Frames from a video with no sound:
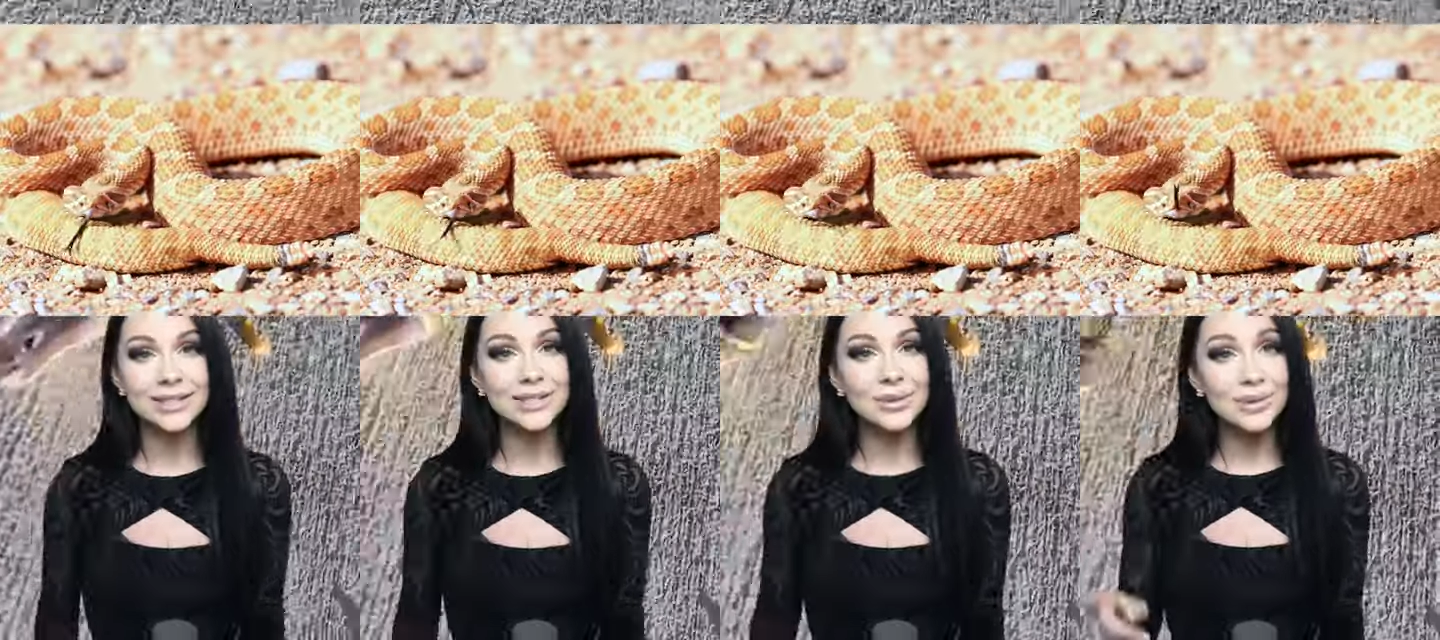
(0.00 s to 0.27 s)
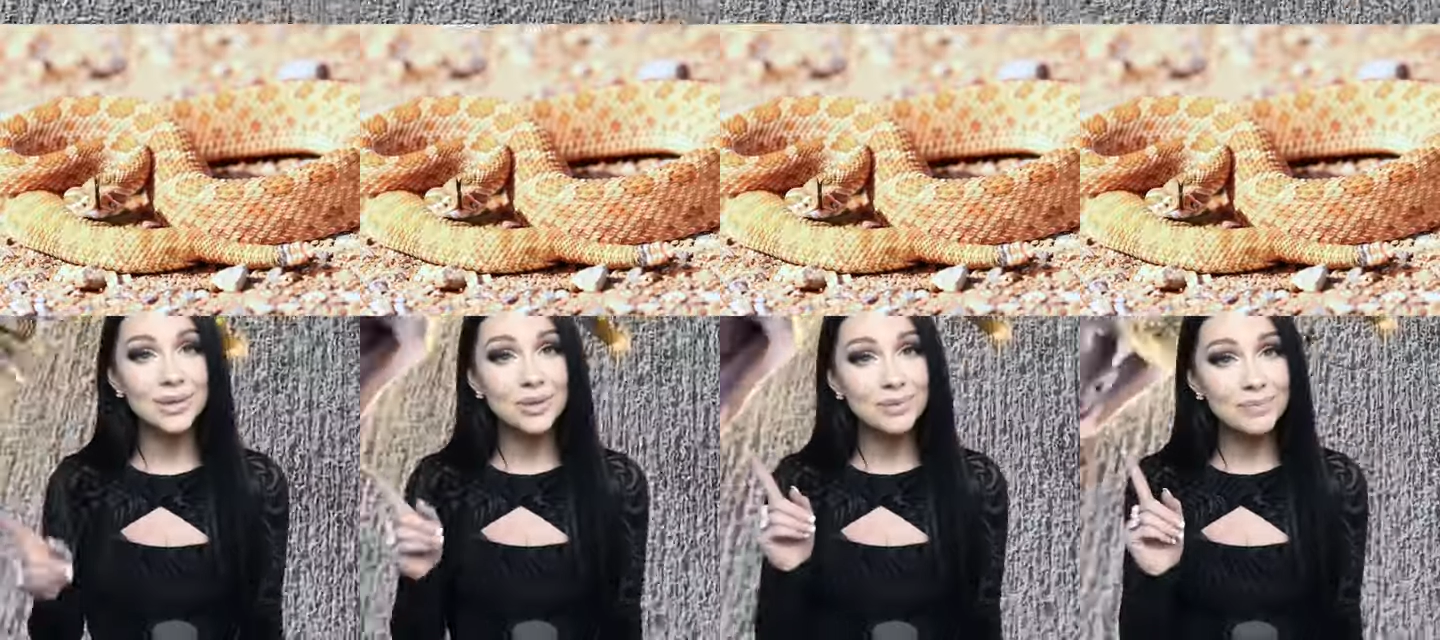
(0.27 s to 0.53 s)
So
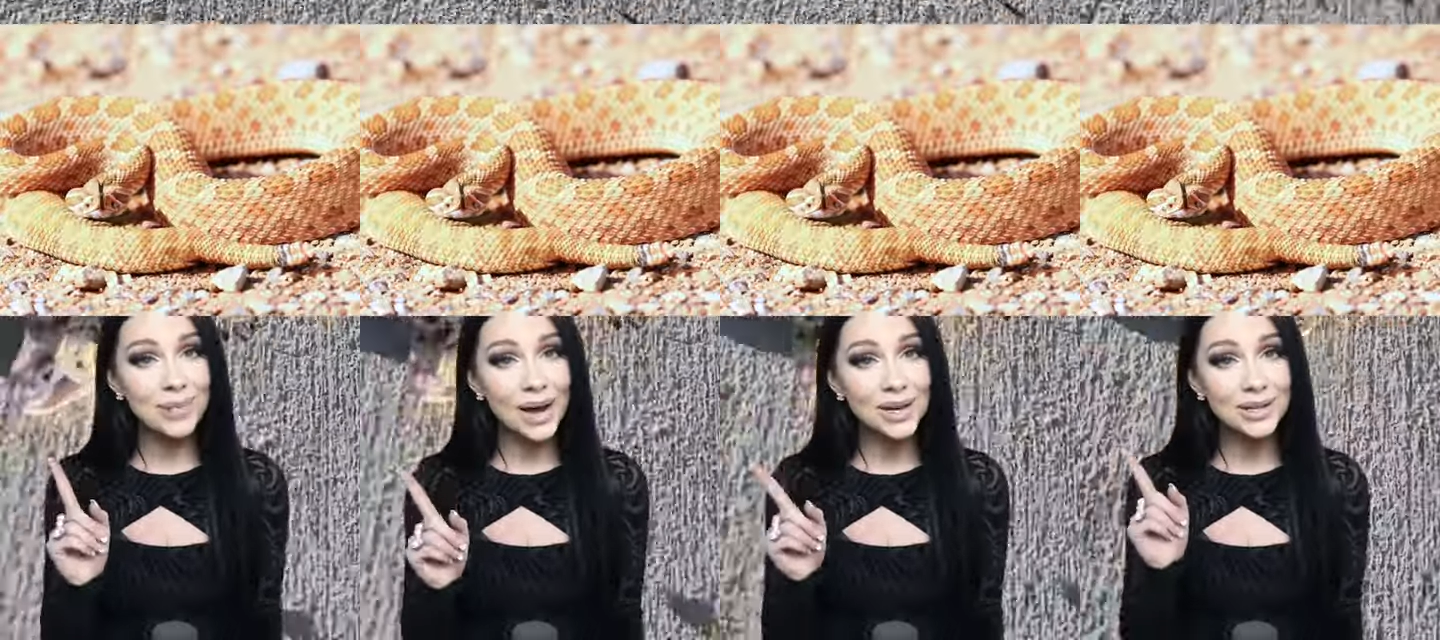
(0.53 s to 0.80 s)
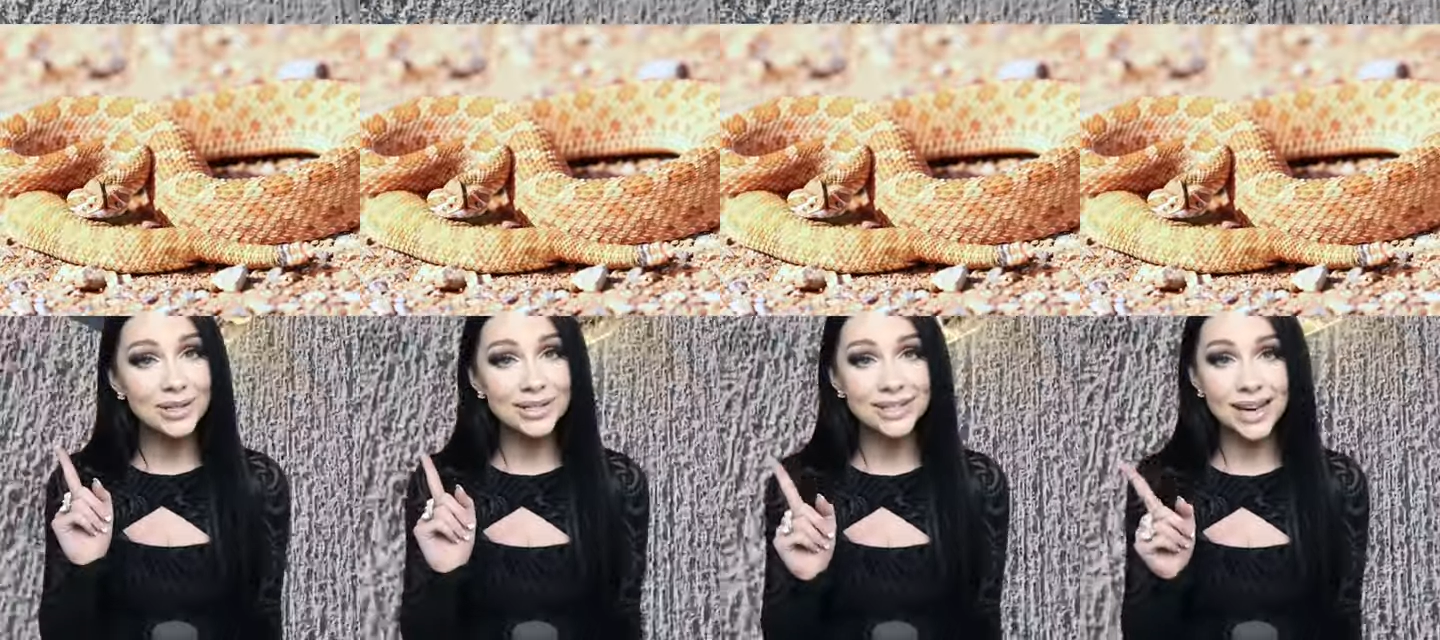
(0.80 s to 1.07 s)
you
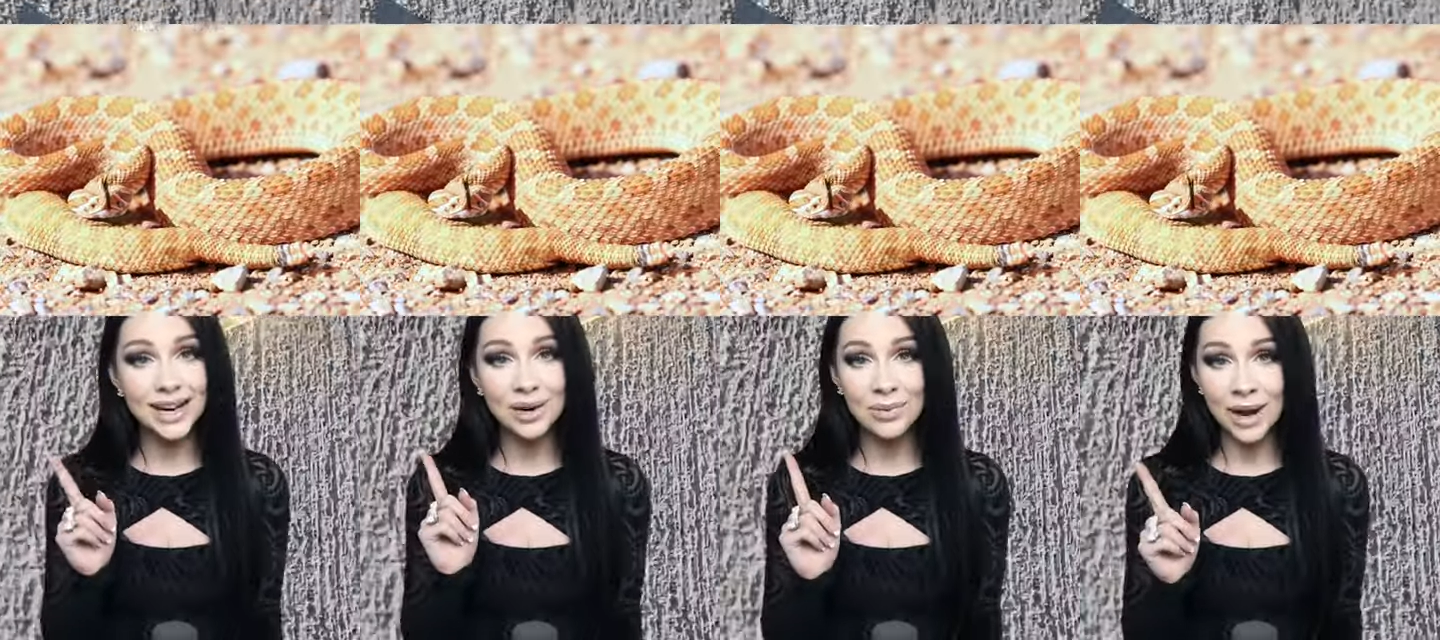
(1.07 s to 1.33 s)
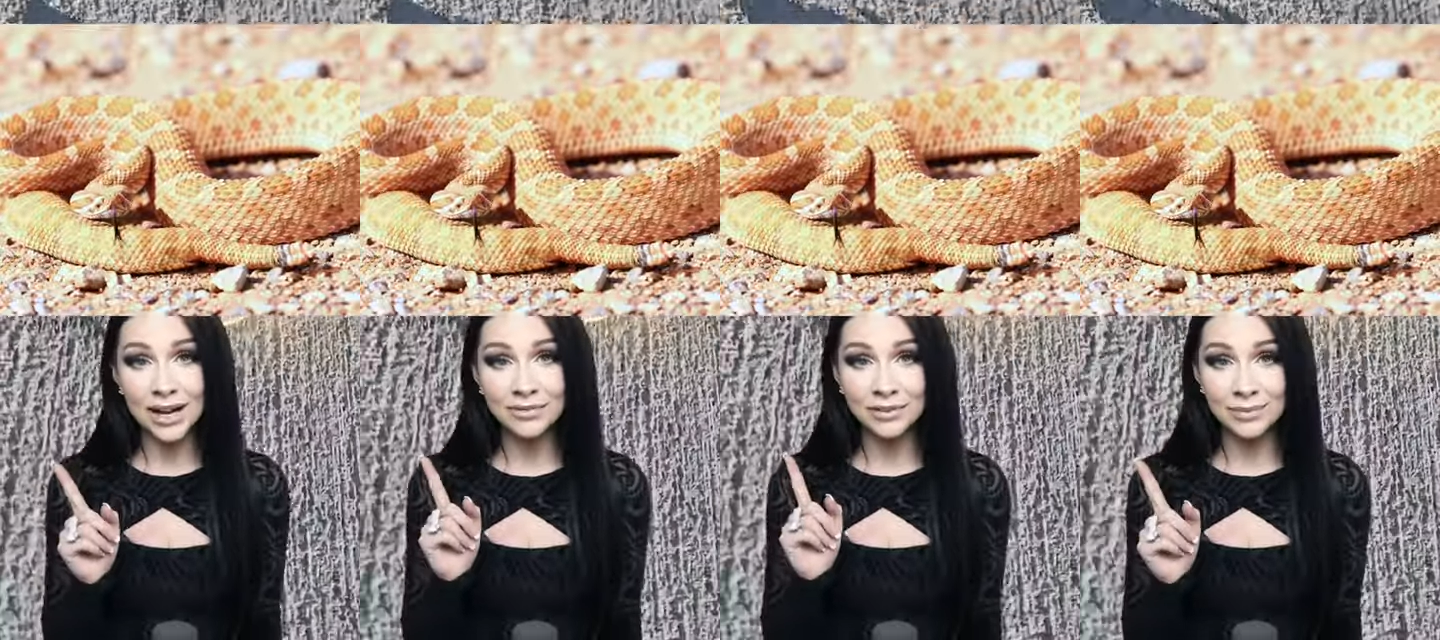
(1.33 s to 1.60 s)
better stay
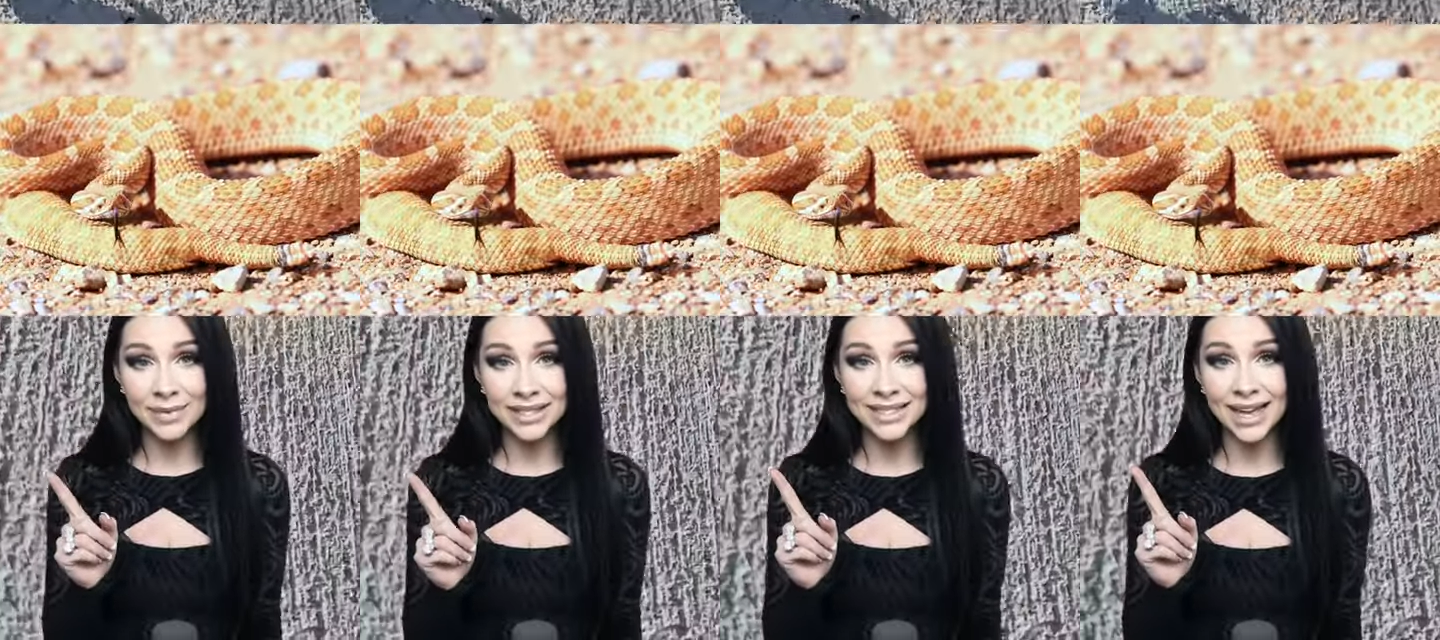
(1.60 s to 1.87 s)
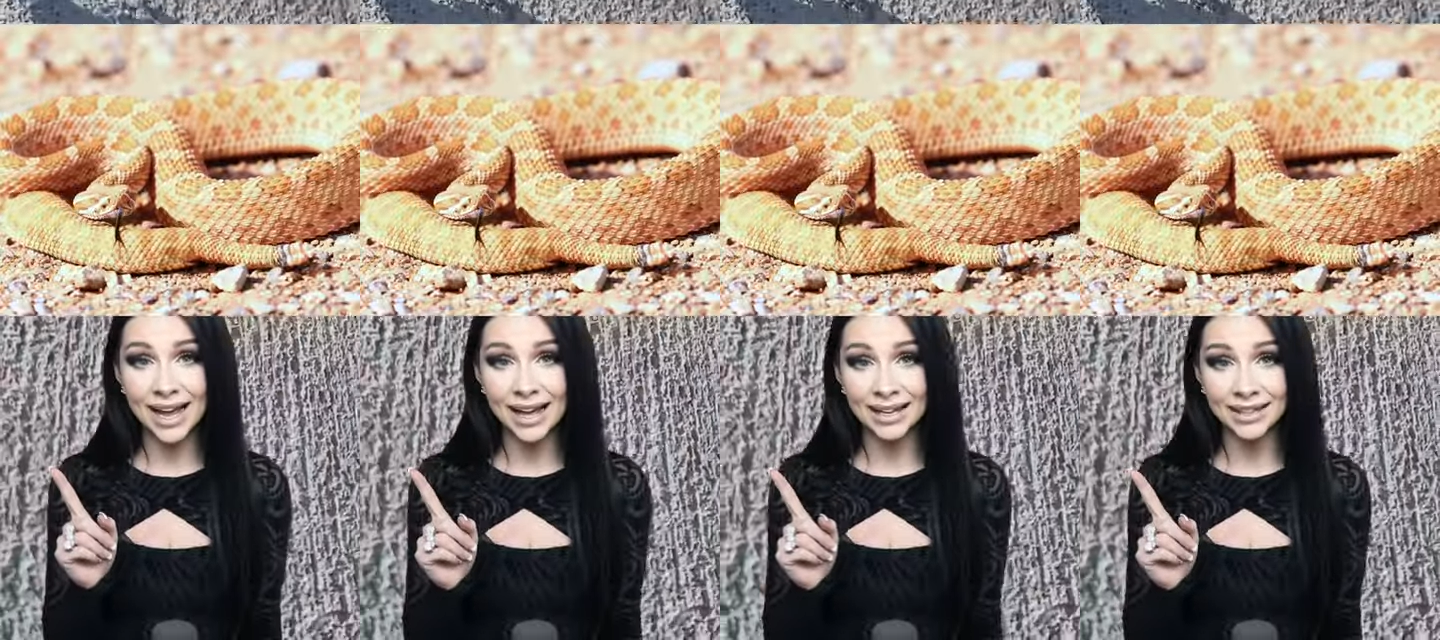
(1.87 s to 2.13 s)
away from its
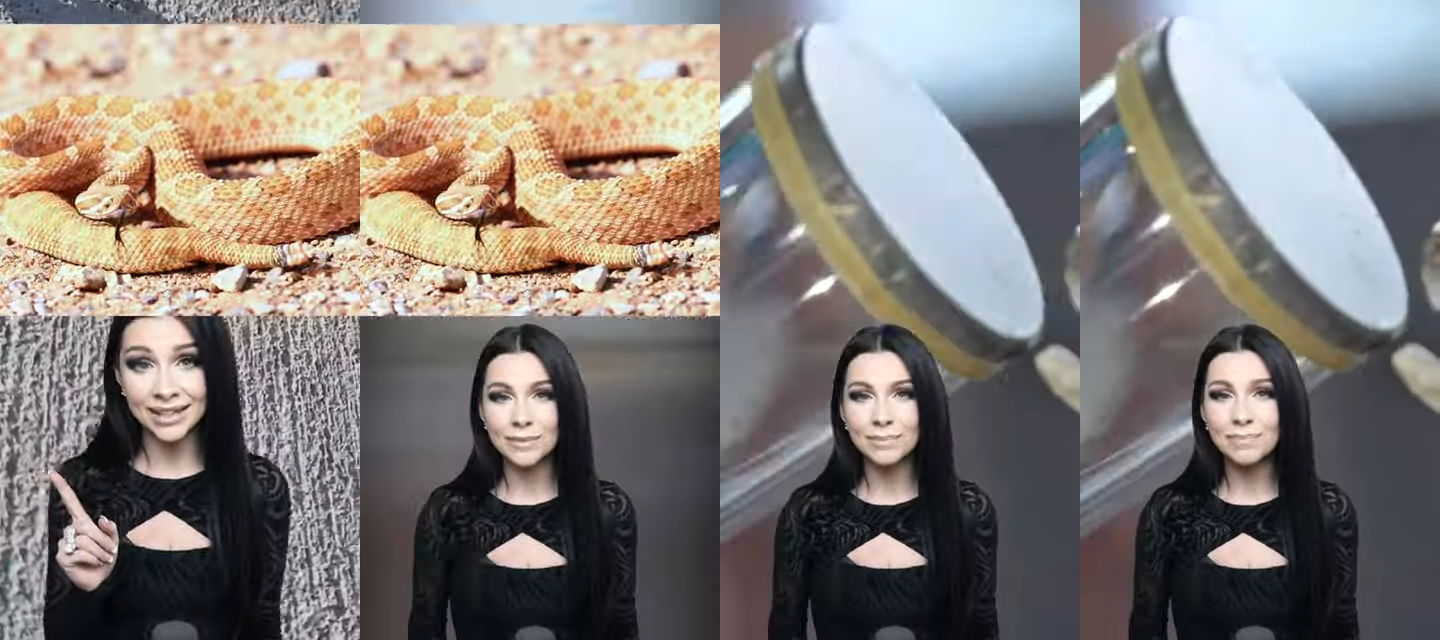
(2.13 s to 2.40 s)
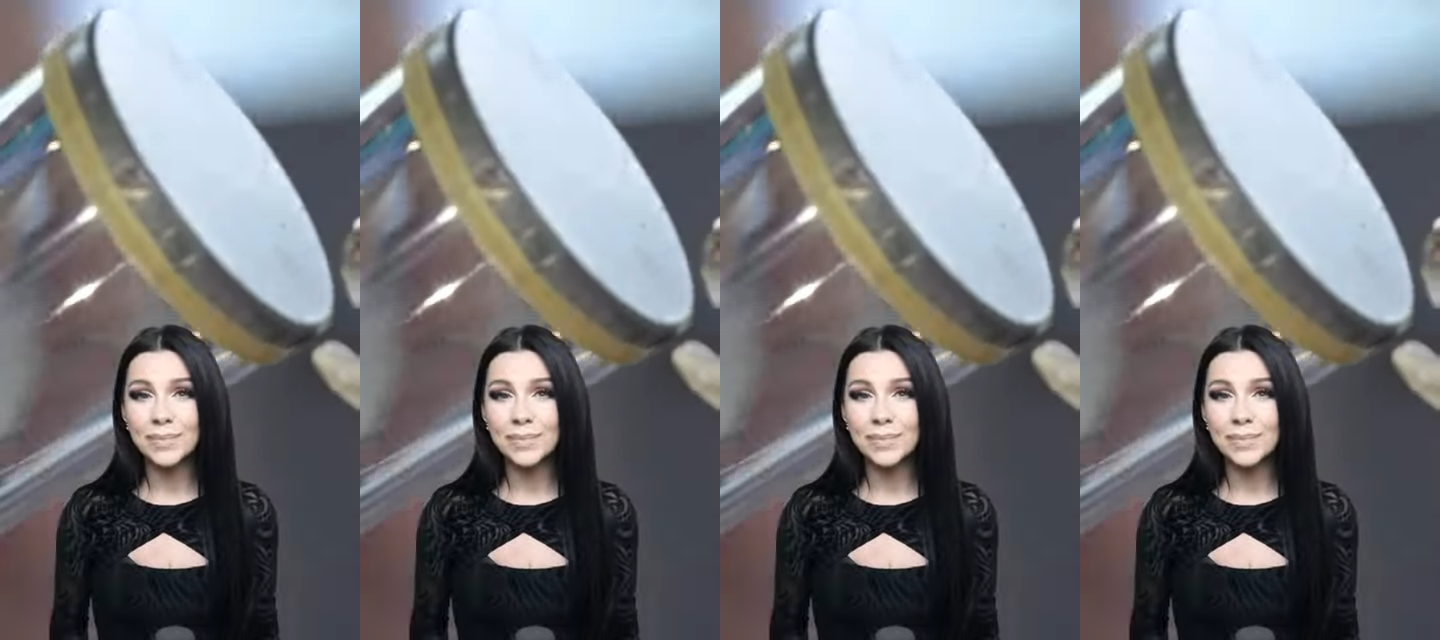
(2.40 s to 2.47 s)
head